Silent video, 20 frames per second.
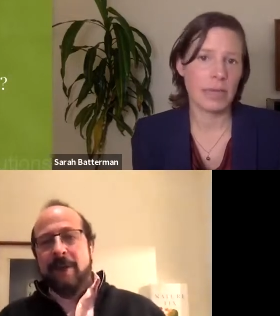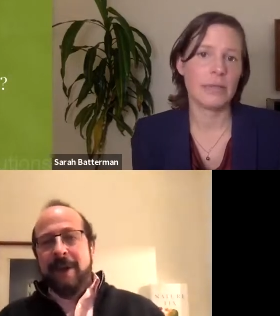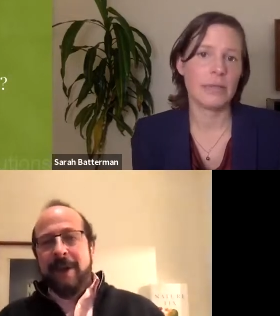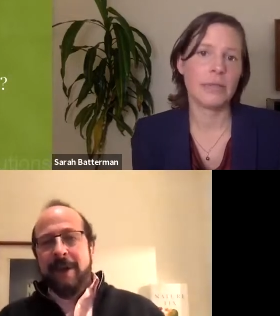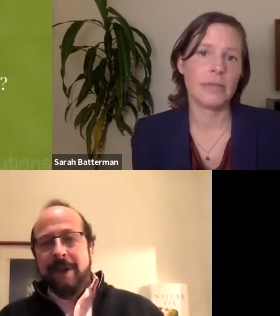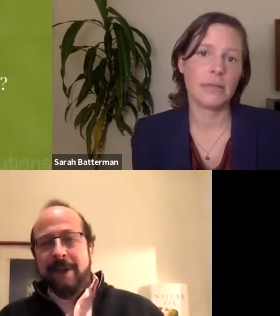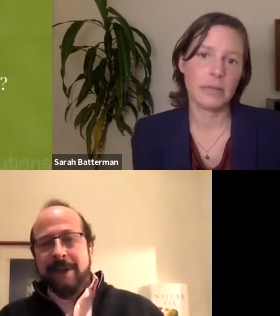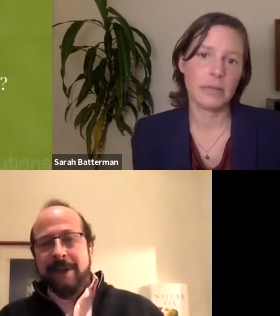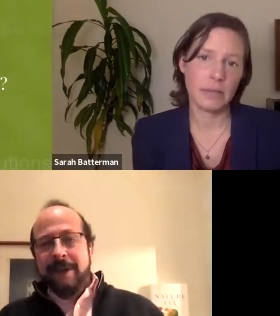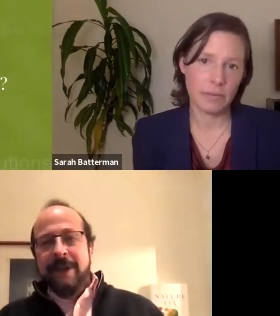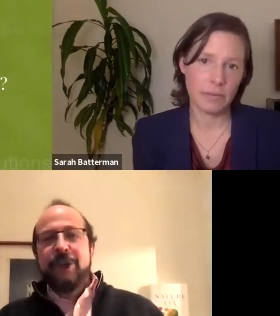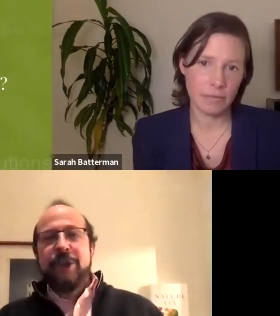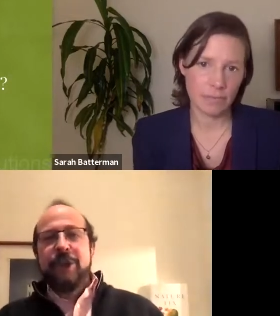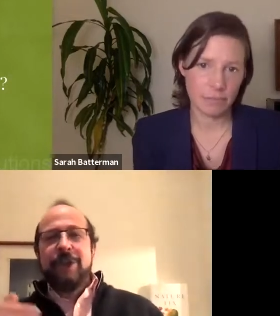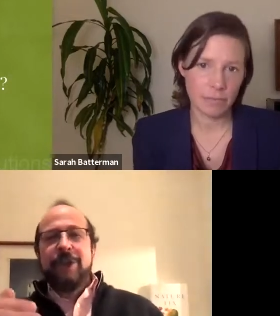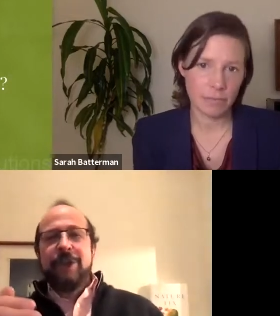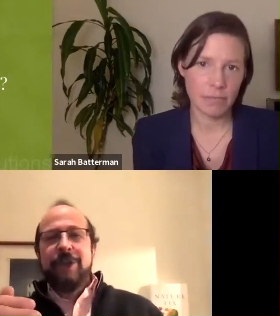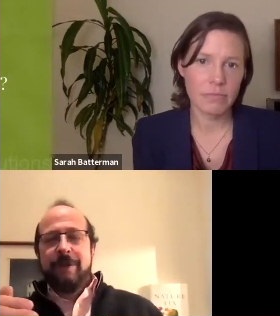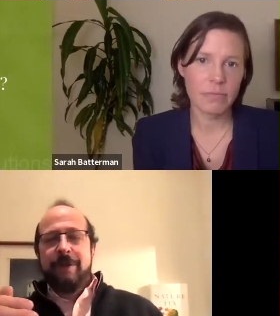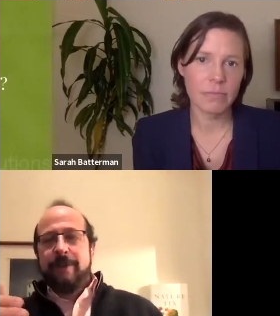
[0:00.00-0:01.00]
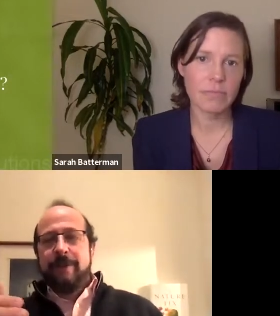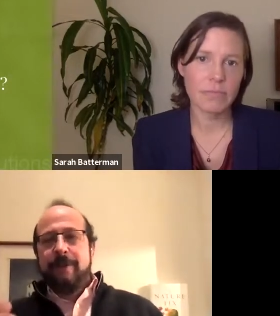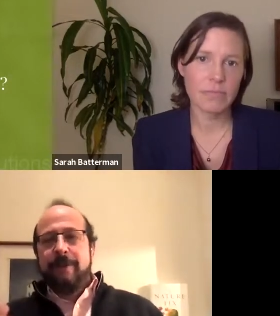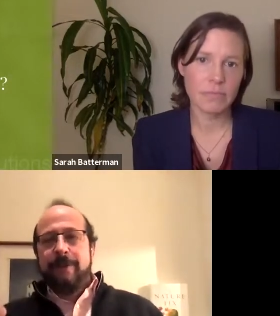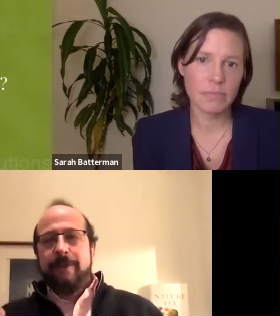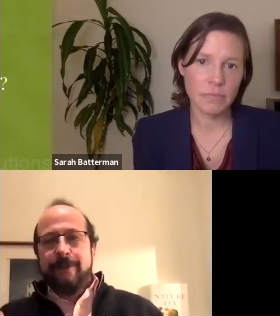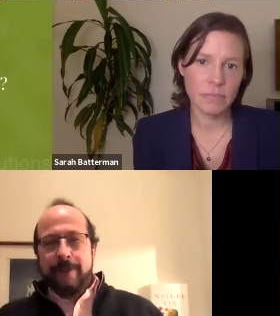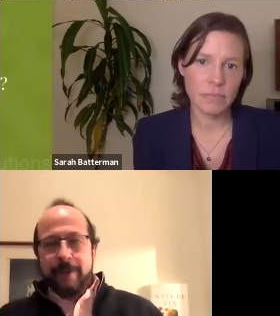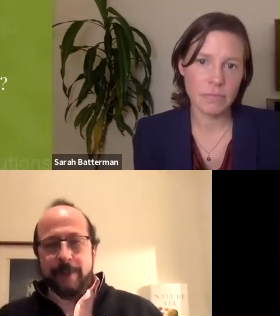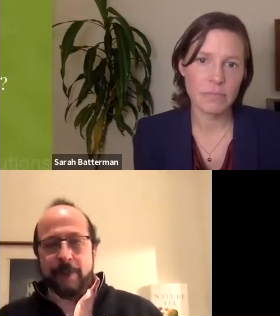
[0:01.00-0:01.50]
Speaker 1: that in addition
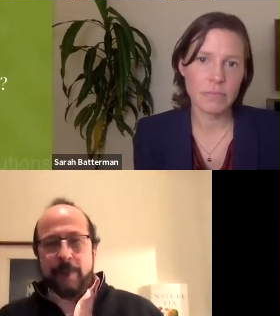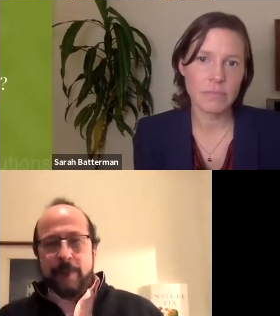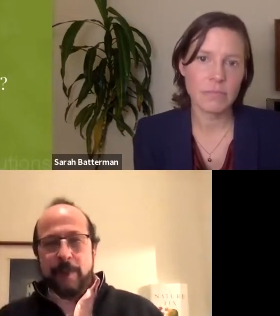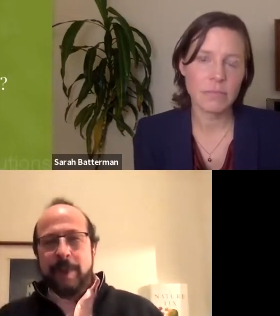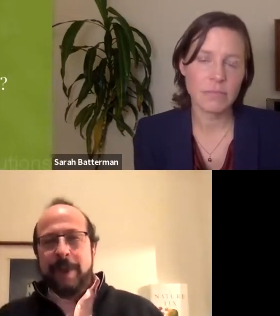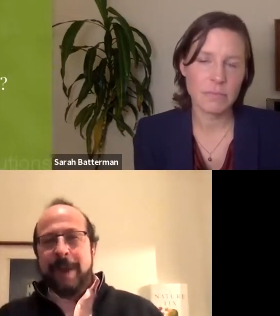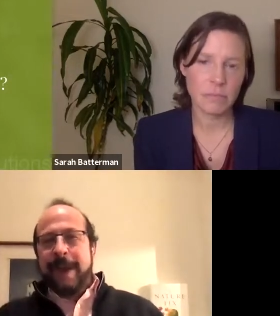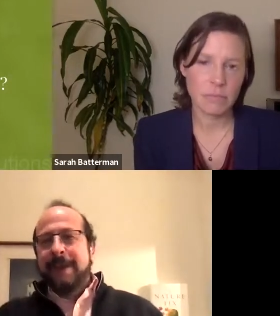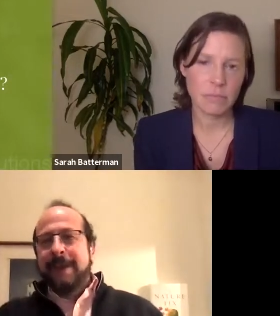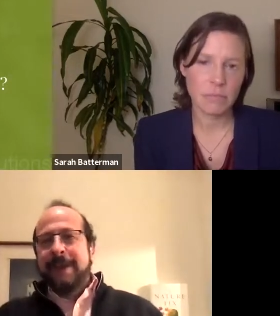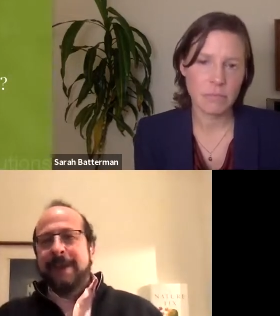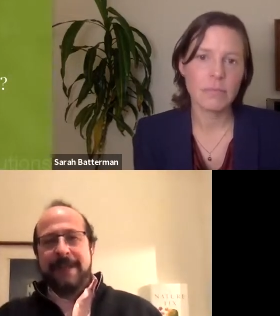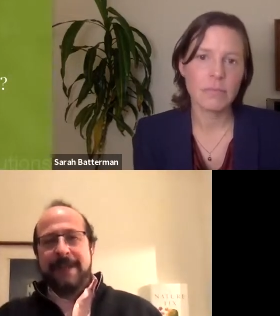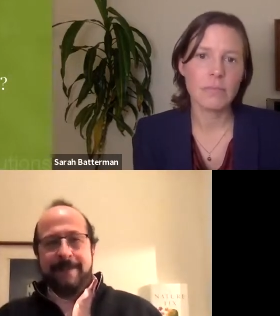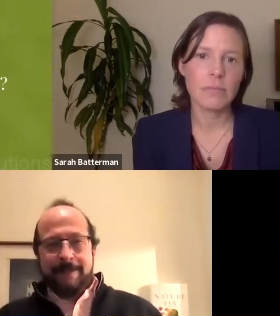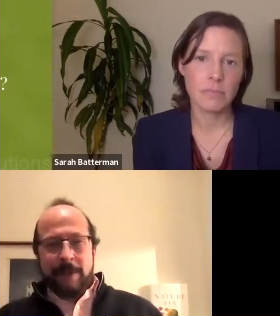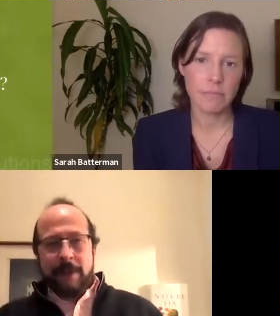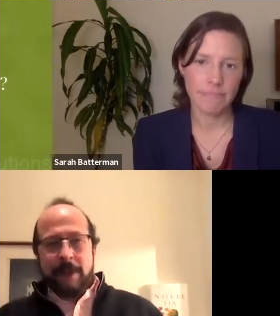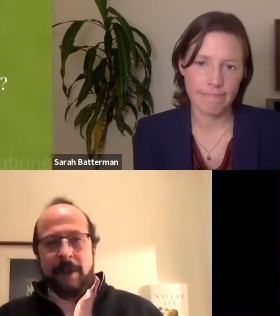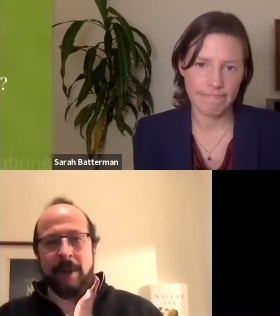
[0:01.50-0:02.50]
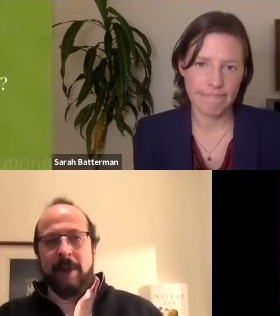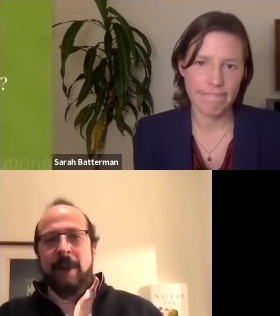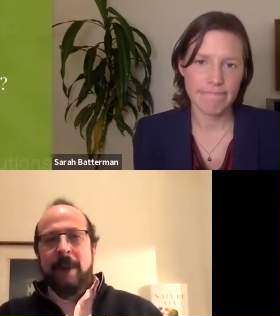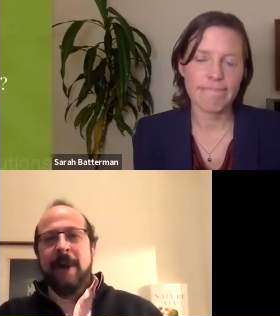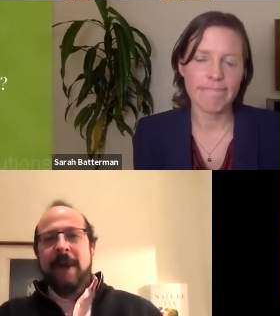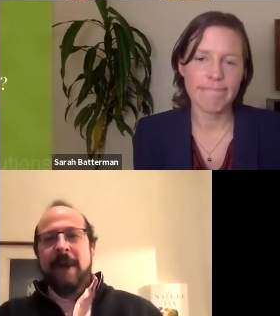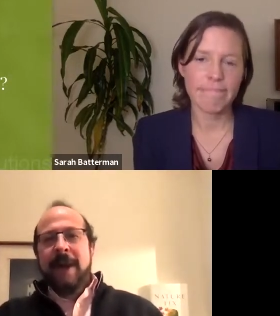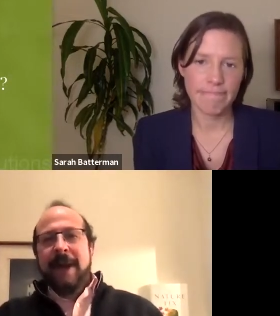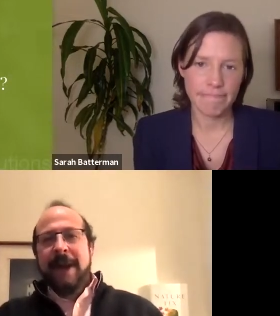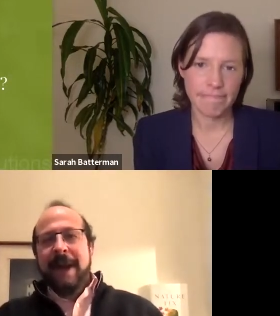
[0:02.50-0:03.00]
to food and
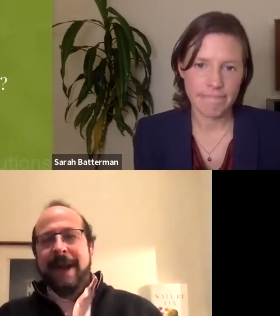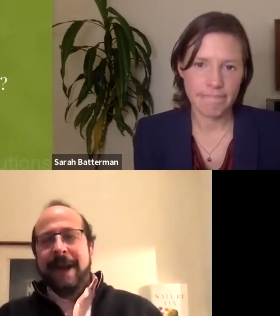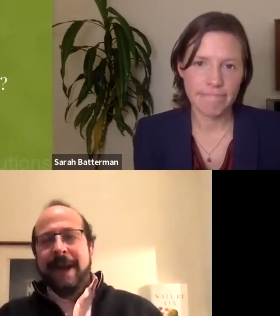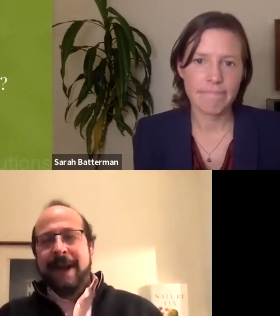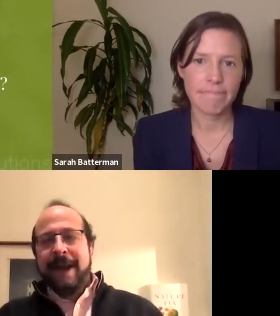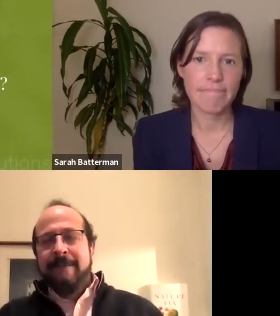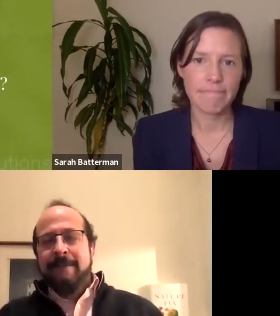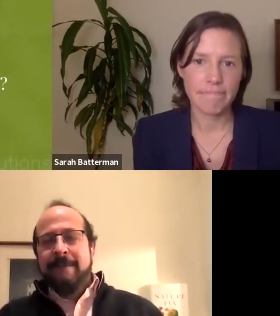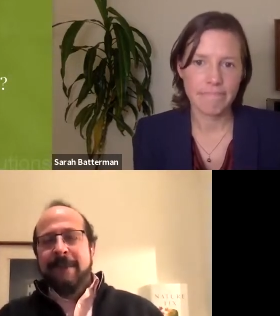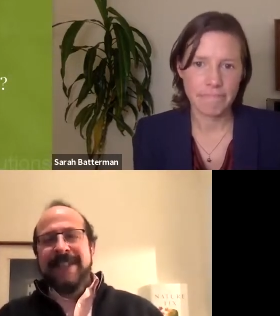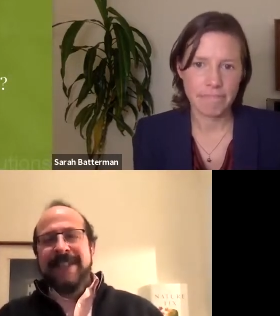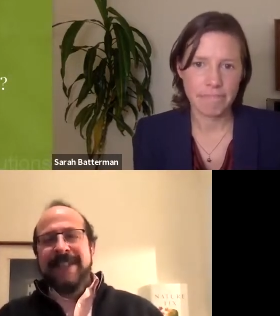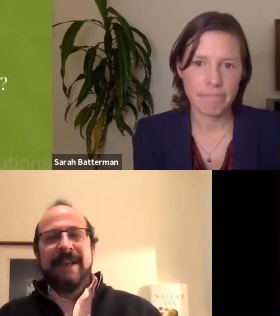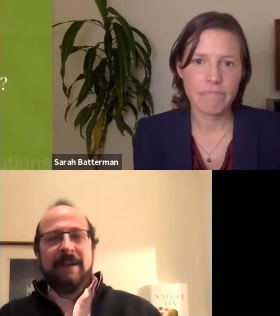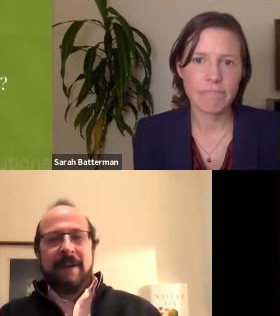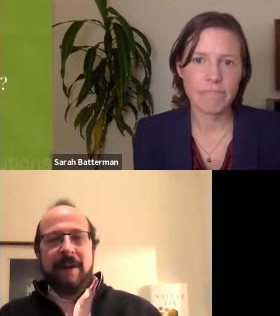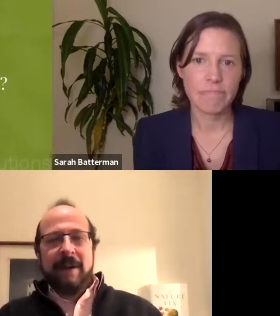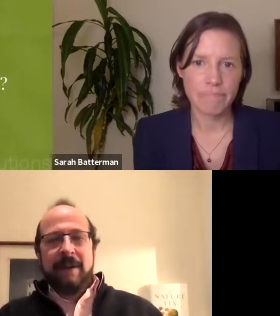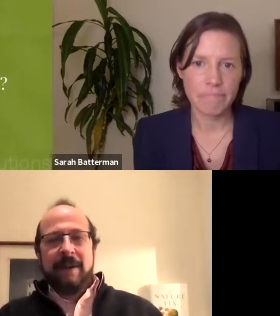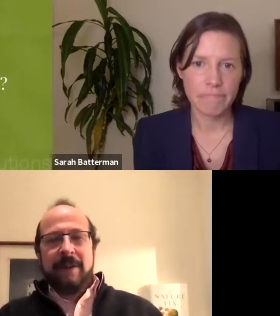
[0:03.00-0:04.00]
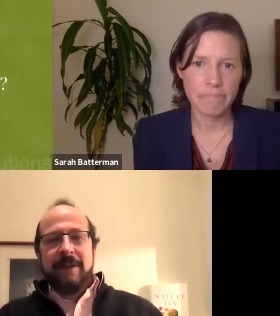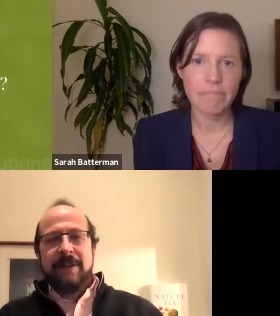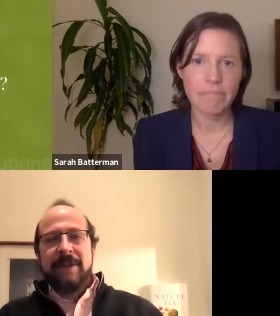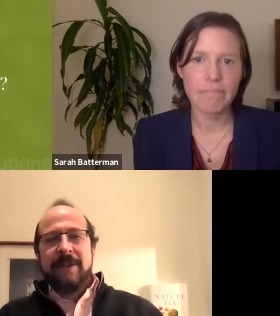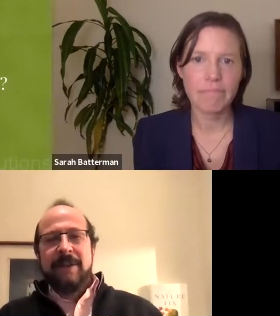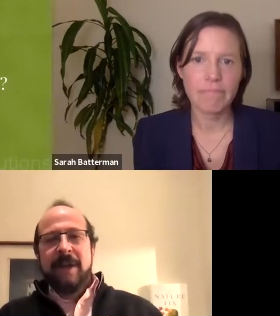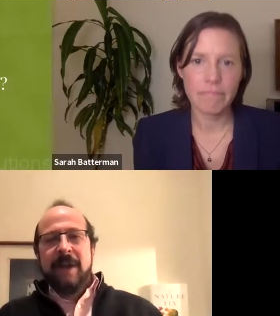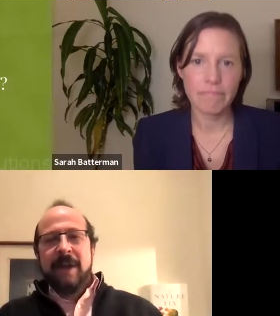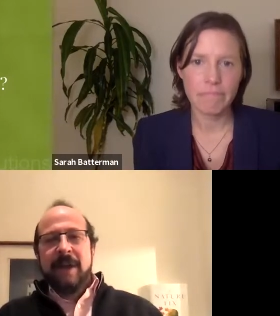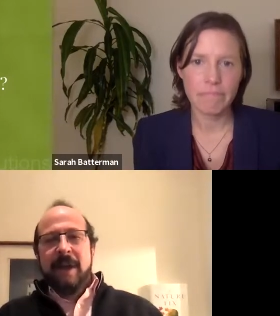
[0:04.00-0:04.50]
timber and
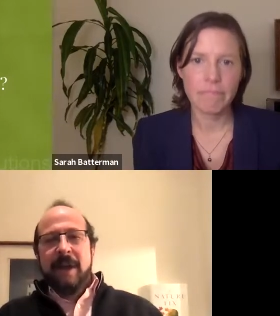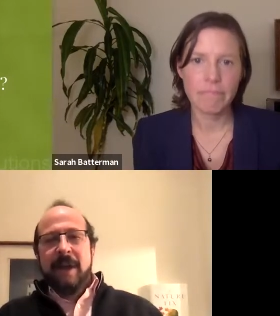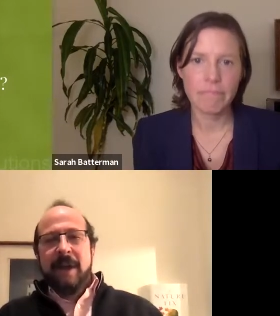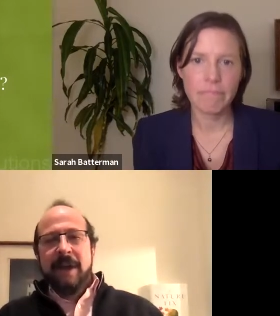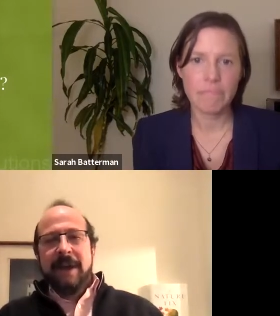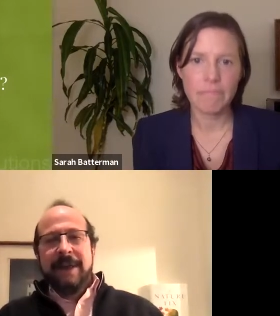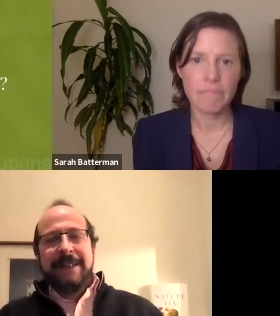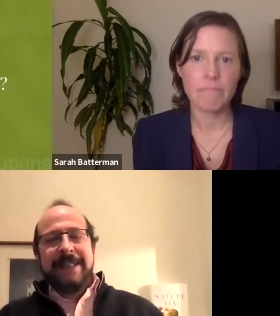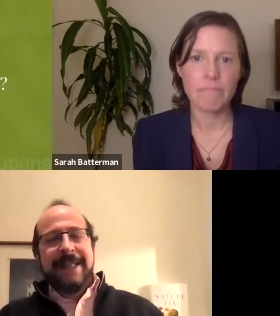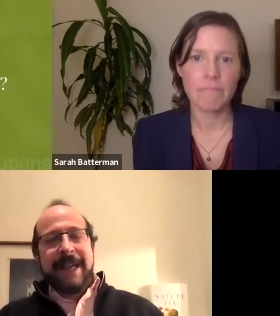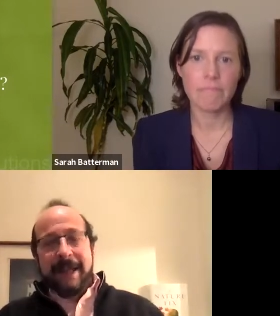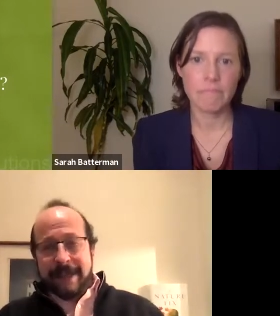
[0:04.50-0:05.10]
materials uh, mm-hmm.